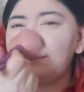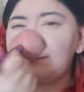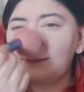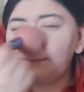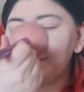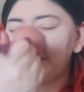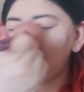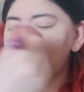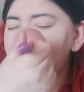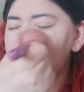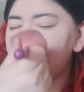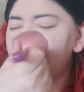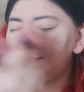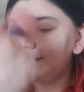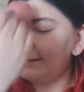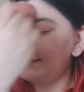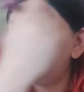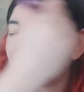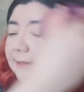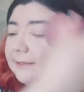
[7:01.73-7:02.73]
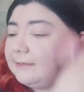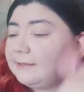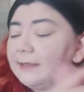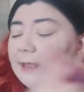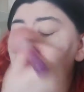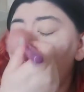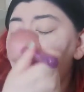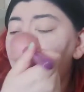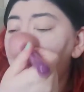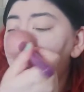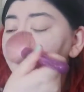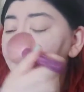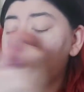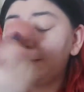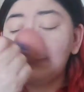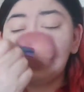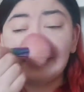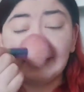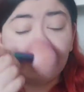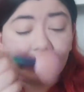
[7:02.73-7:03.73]
if that makes any sense,
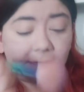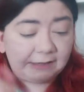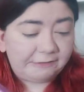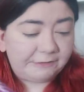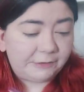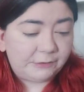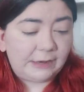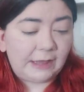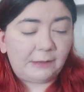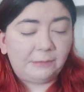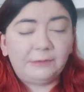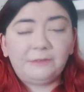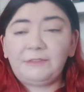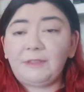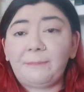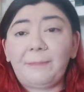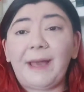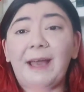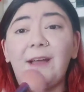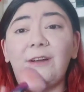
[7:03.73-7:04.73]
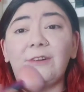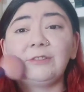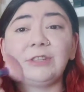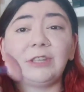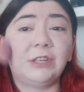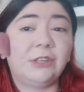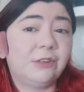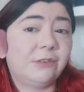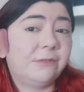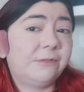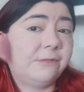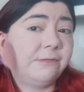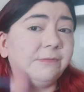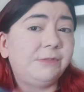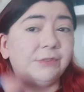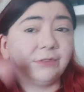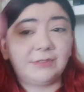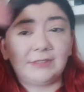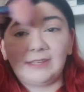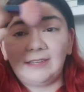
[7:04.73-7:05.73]
because I feel like with the powder, your
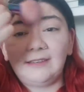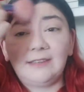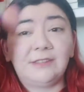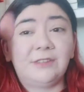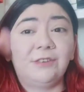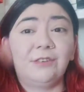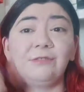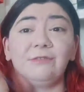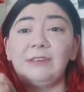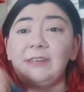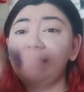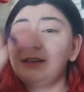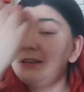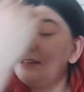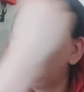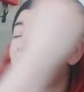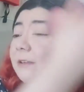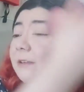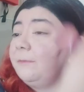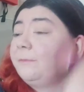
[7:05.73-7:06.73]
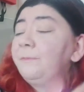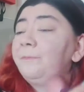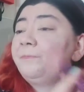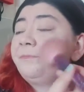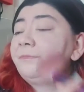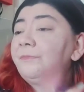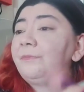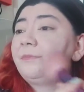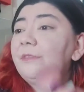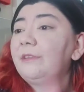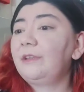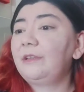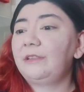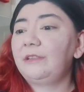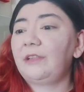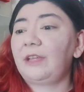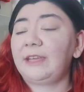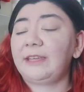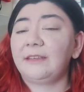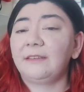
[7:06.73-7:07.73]
skin is not really gonna
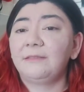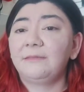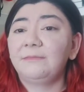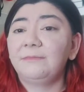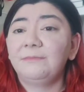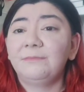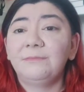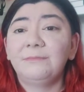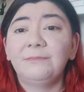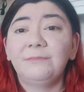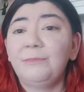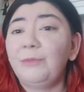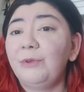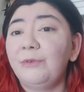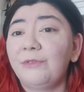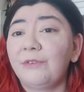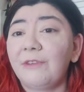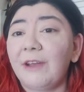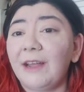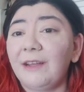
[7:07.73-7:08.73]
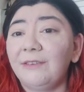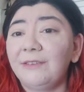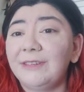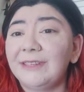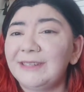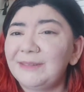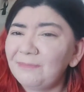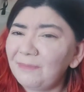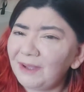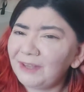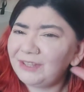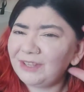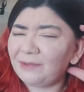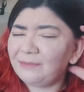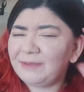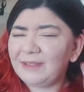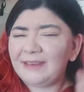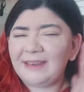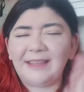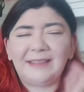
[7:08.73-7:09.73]
like move around as much. I
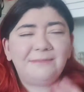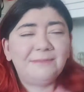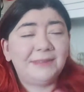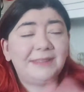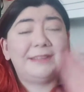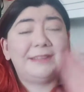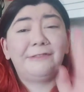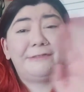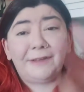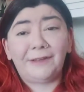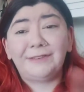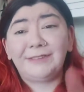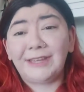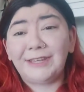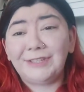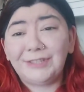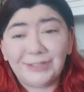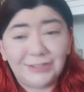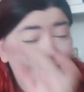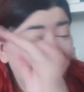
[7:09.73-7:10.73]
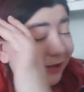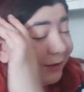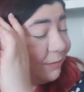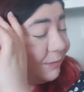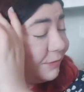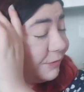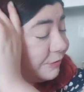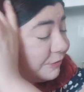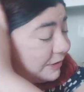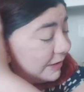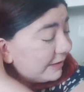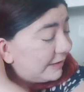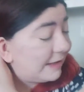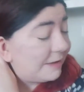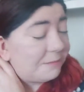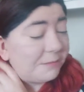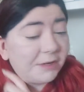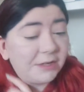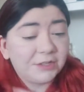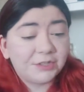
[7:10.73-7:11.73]
mean the foundation is not gonna move around
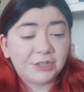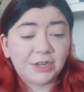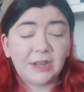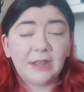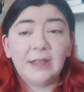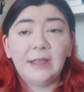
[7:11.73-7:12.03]
that much.